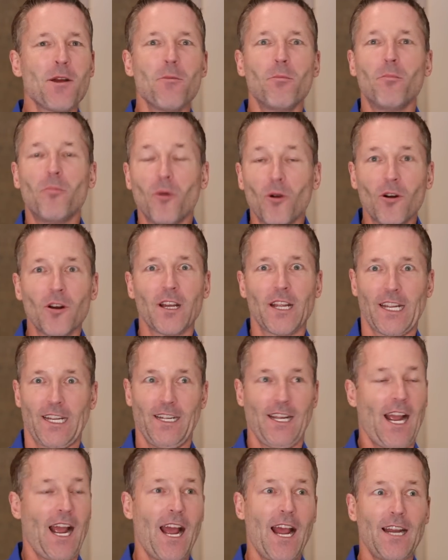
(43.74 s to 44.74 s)

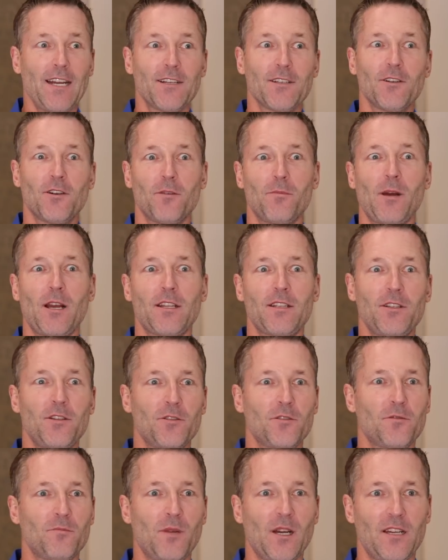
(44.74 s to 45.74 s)
Boy, I don't know about
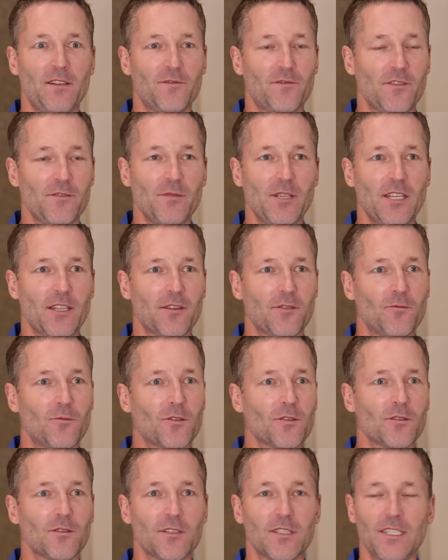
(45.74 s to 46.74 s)
you, but for me, the
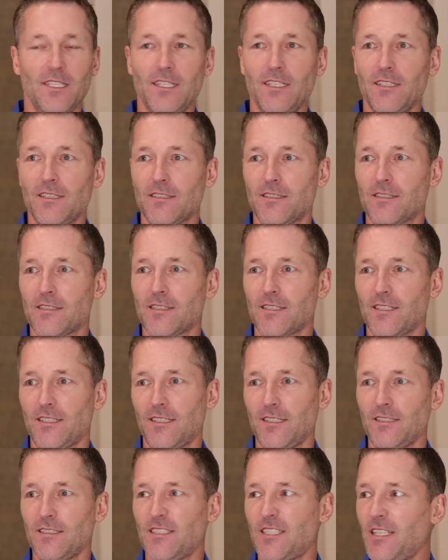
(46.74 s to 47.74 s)
world is
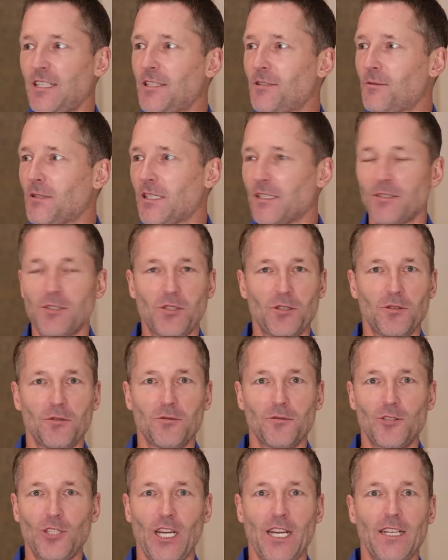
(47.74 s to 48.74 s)
continuing
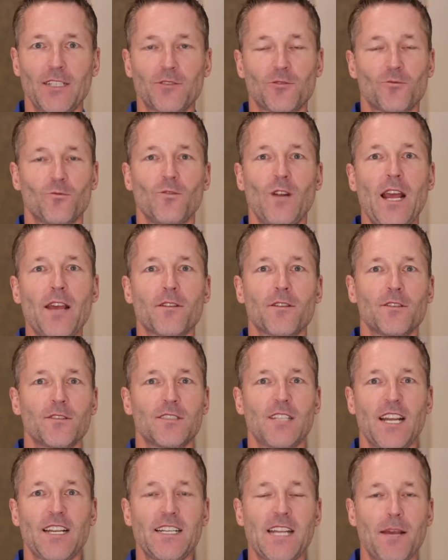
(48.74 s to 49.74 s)
to change rather
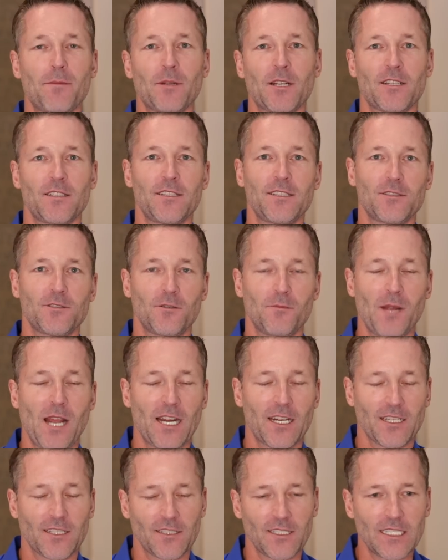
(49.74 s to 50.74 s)
dynamically and
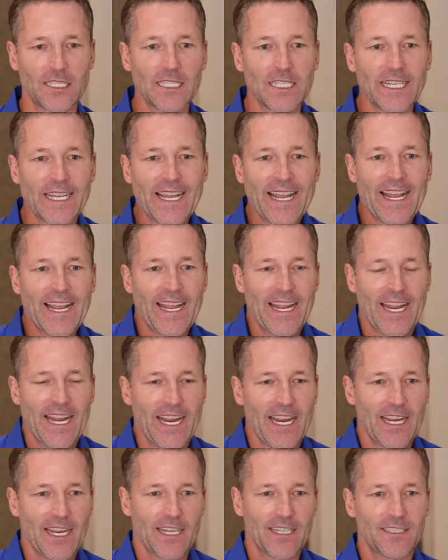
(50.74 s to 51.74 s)
dramatically.
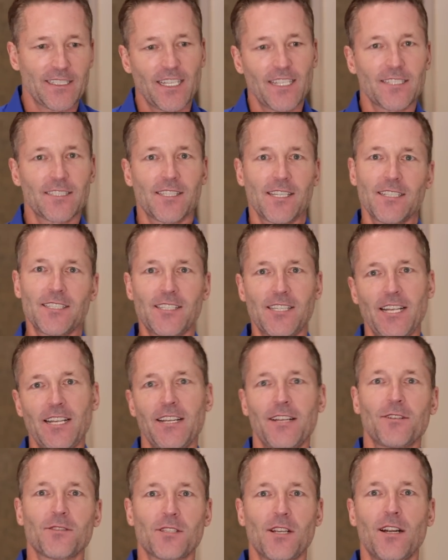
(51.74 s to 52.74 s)
And as this
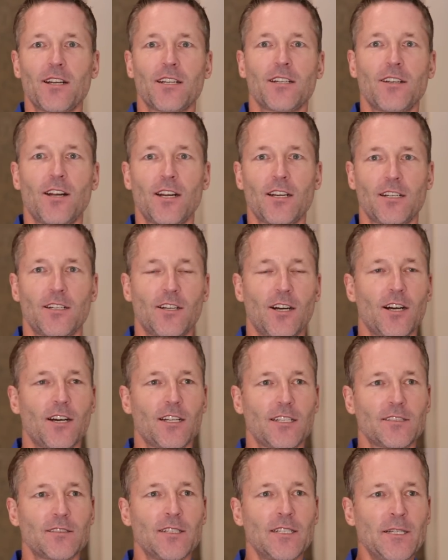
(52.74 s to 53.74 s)
thing goes on and on and
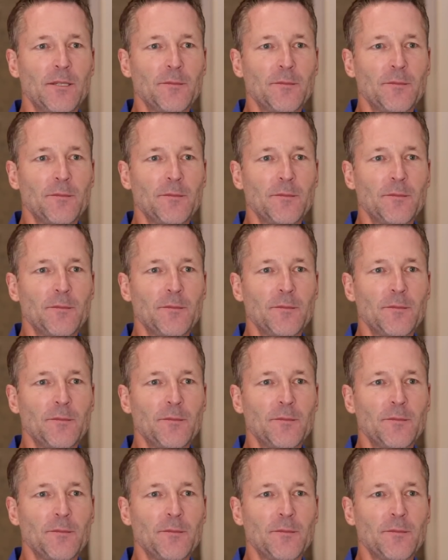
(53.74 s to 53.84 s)
on,